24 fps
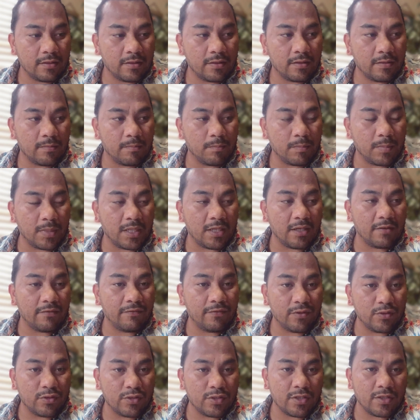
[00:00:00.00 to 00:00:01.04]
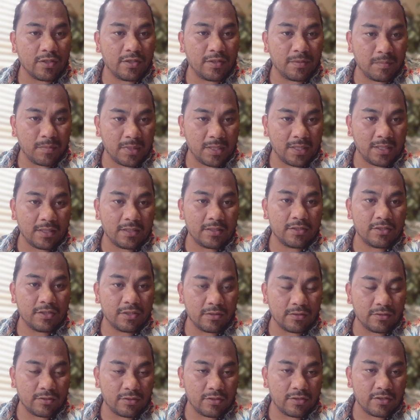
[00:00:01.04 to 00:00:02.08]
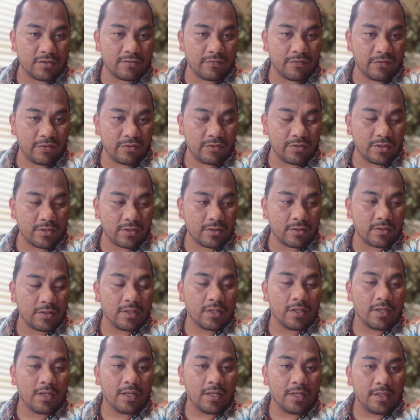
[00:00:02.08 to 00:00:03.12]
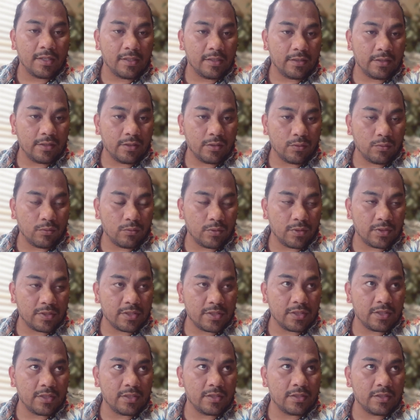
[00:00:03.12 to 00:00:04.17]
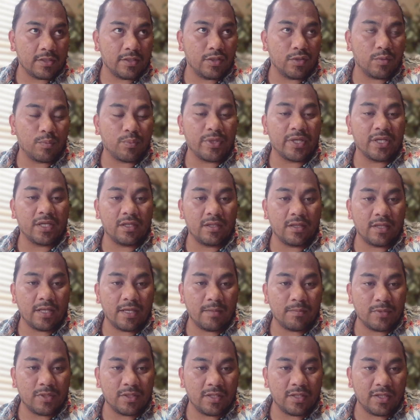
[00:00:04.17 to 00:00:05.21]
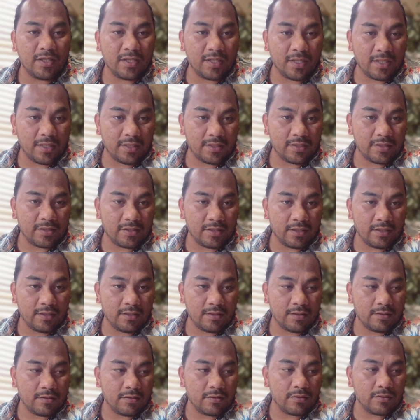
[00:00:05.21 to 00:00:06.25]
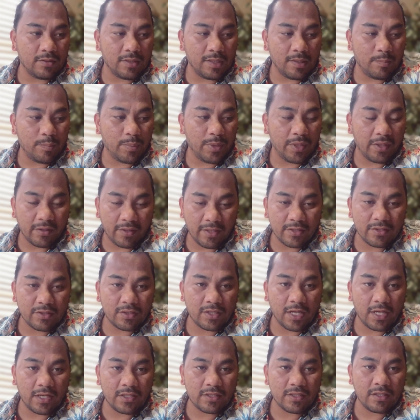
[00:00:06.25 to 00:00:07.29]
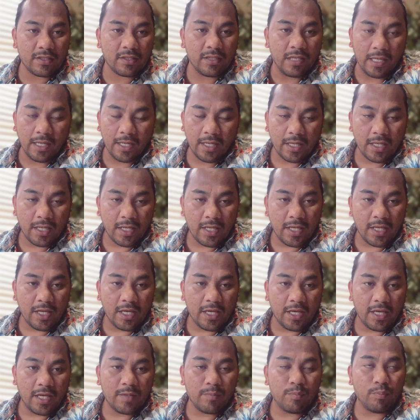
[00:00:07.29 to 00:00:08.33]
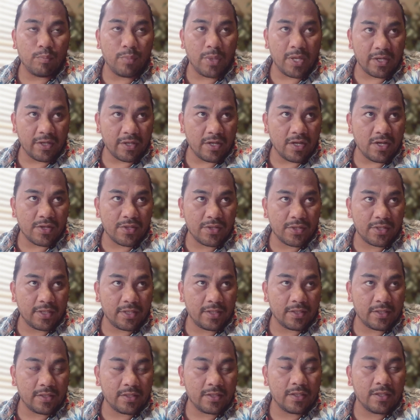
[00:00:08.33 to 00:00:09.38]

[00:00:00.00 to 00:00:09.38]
my future and my children's future, which is bringing them to the United States to have better education and better healthcare.